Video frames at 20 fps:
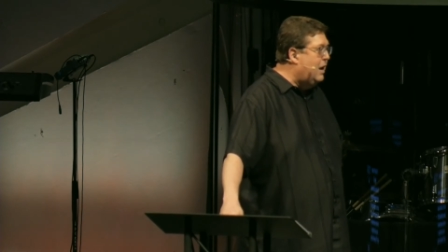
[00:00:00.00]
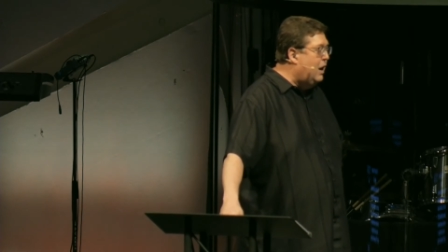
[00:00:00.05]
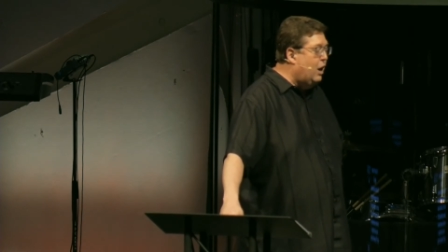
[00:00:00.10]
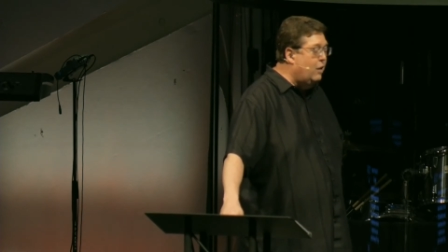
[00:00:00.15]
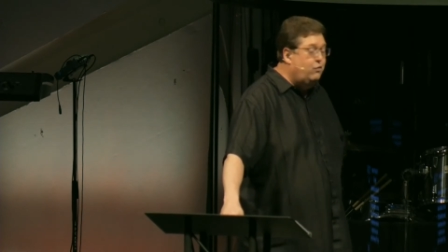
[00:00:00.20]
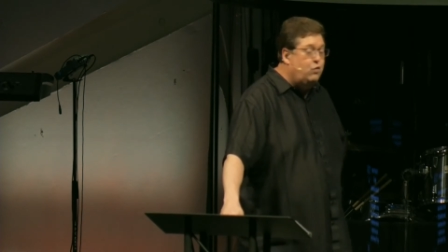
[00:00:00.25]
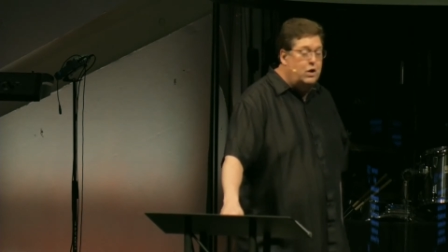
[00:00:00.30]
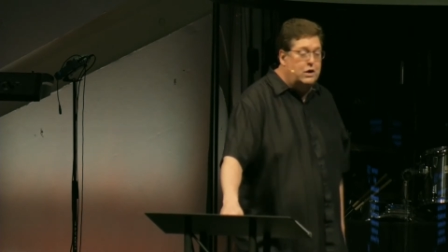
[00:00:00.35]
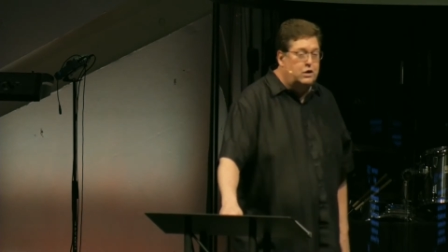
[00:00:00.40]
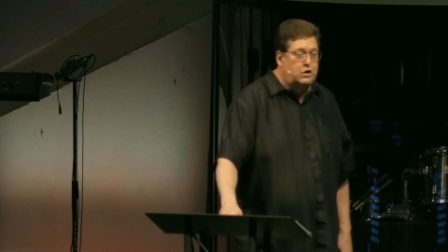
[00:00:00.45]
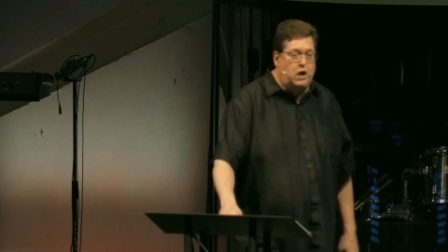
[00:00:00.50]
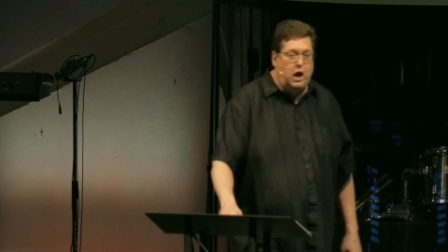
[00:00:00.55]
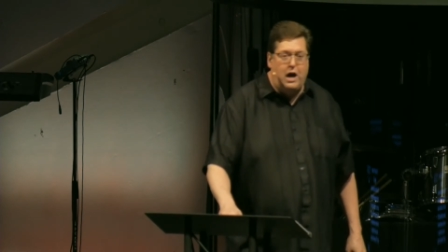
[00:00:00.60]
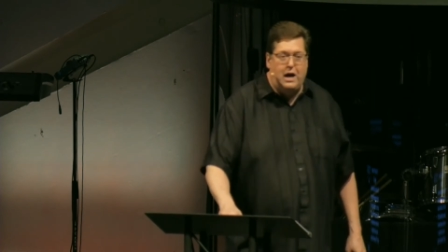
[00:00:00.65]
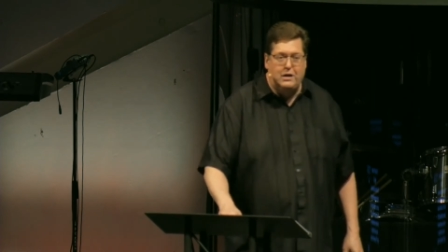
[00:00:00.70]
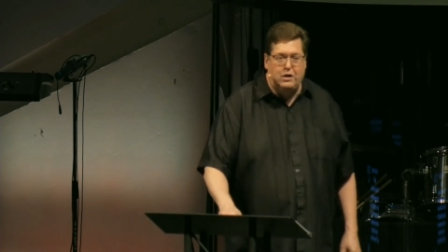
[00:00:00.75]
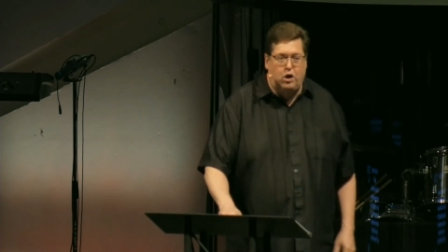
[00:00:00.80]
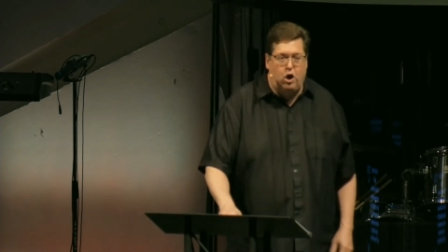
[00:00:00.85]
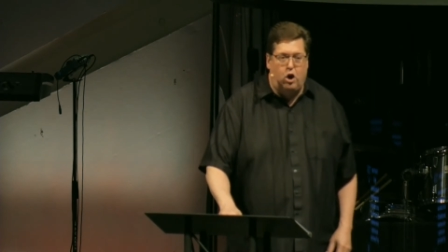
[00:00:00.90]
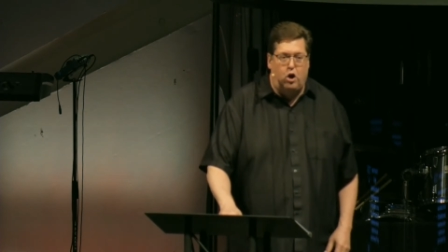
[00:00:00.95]
of what
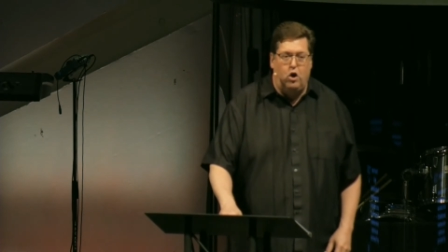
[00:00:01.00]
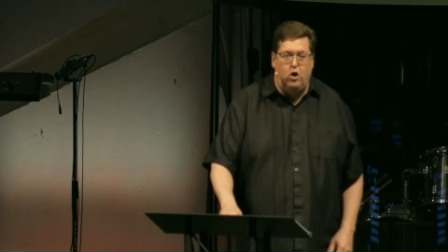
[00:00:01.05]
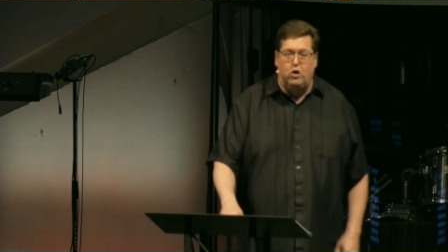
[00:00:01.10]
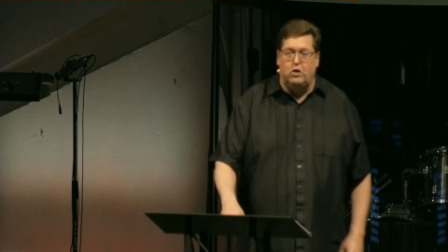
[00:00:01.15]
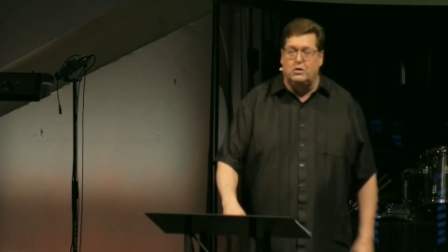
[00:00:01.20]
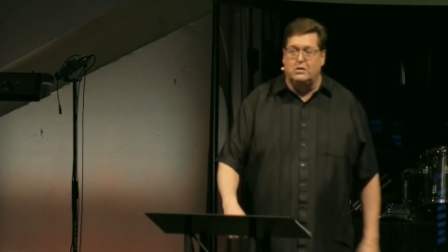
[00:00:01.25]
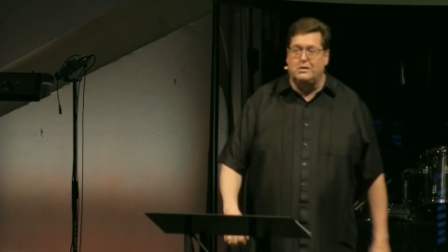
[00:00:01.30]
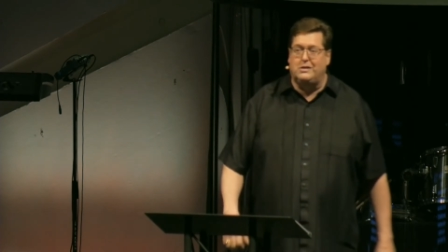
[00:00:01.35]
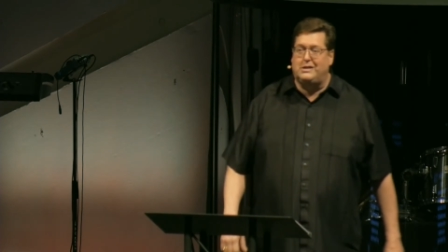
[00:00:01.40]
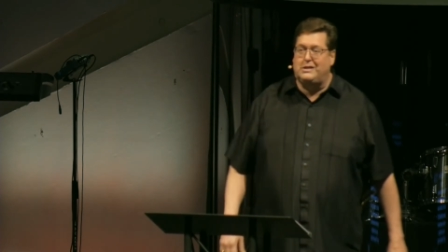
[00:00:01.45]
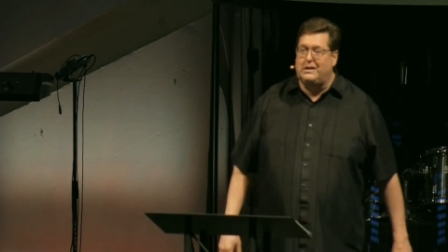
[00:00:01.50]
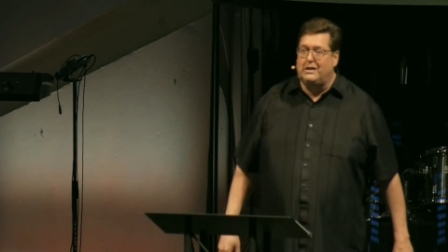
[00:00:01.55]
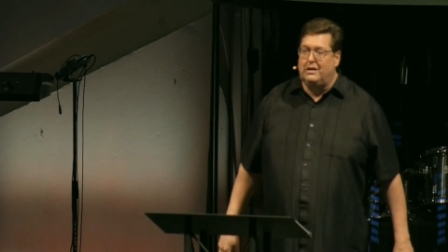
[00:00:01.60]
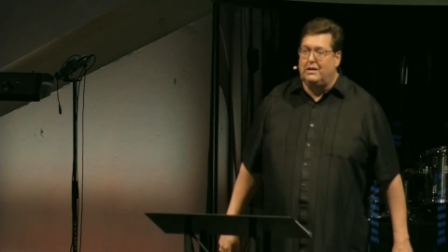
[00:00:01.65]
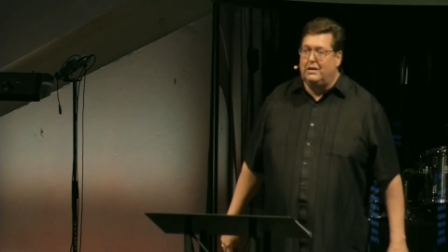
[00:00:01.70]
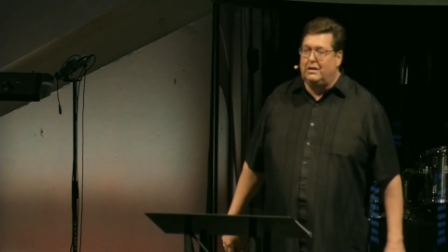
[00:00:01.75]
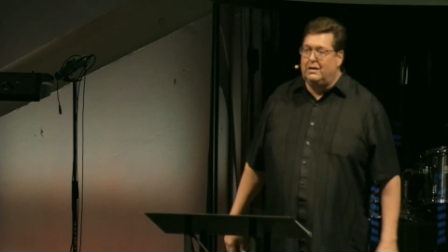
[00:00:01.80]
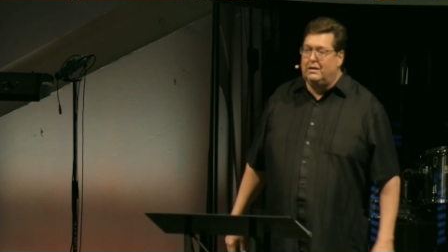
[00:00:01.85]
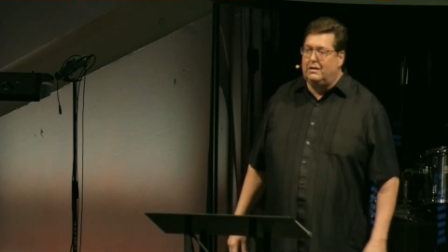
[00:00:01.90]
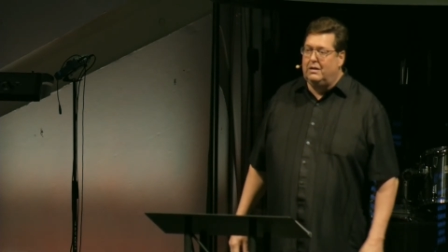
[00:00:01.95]
God calls
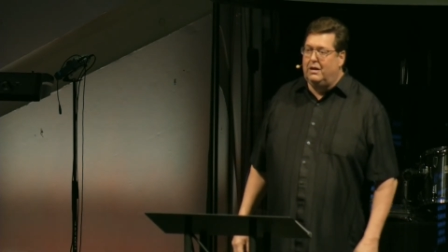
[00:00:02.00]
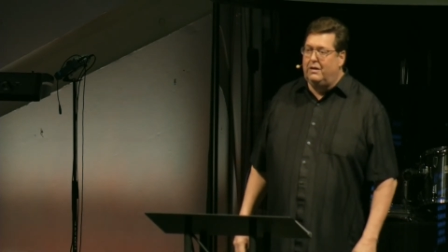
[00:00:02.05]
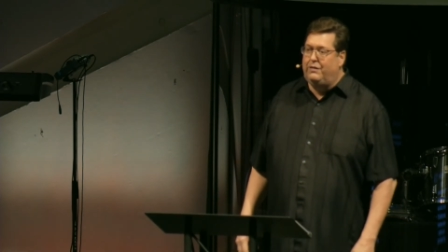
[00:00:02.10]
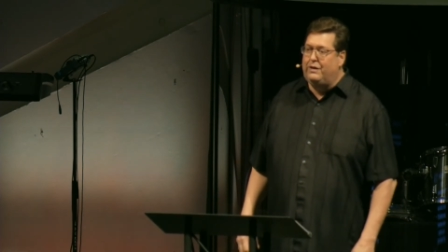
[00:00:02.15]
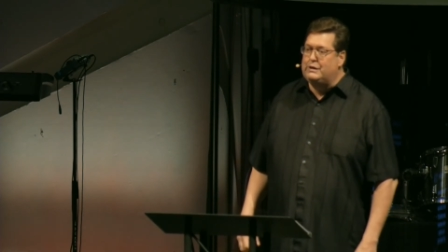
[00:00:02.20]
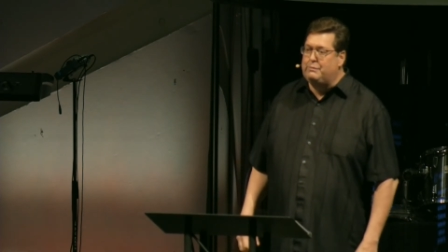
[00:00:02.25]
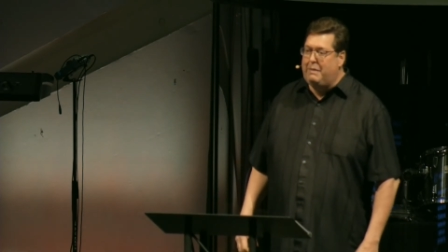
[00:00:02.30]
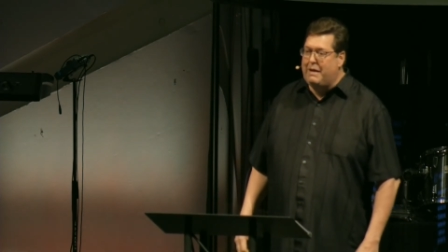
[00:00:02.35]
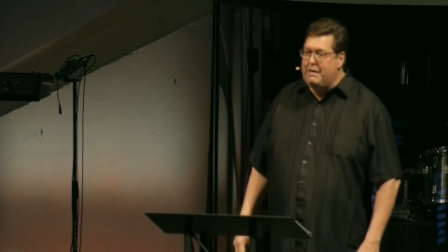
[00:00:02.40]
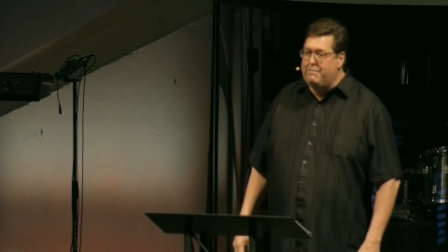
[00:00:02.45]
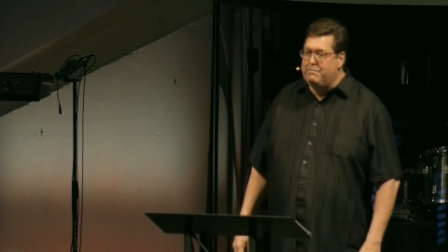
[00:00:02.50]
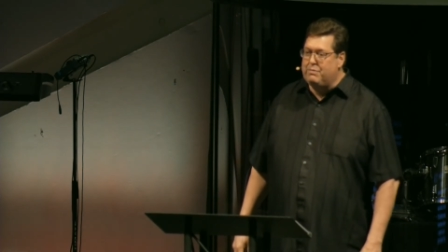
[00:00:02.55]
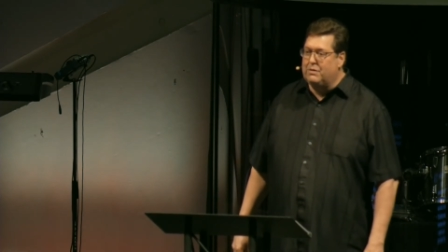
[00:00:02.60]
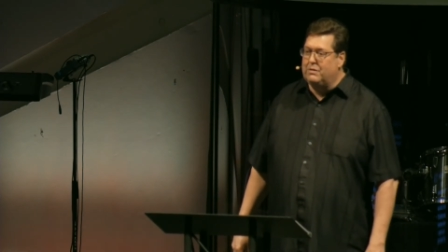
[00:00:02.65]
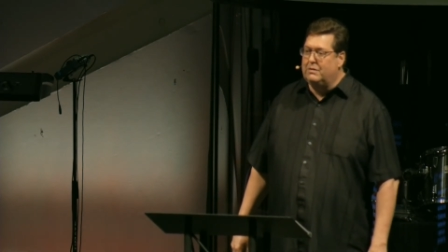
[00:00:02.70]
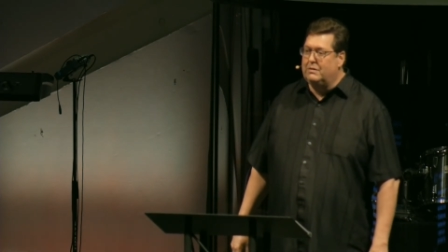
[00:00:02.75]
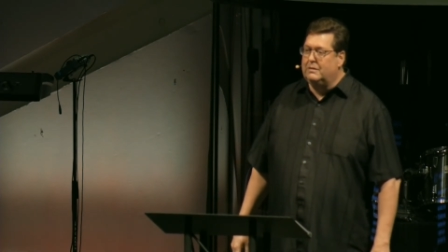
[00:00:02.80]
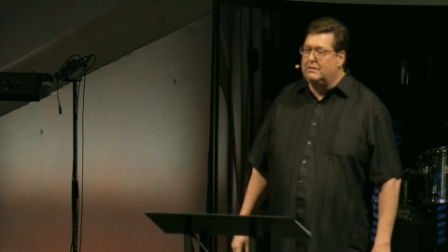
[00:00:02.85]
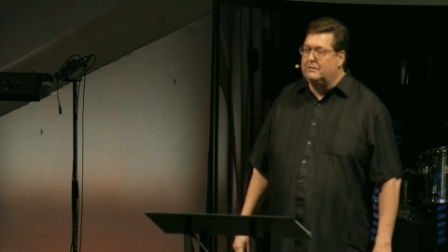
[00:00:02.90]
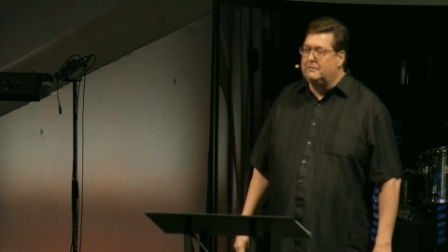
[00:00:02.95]
of His
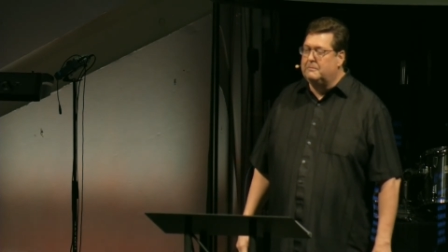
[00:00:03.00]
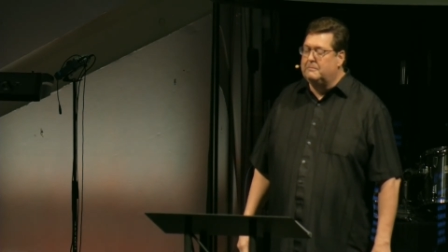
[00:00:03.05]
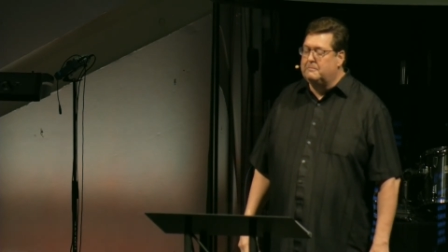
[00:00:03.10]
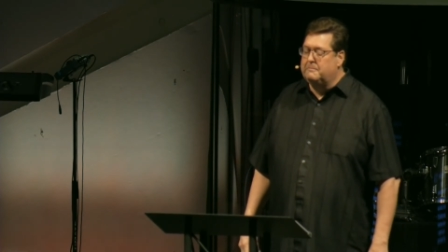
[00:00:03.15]
people.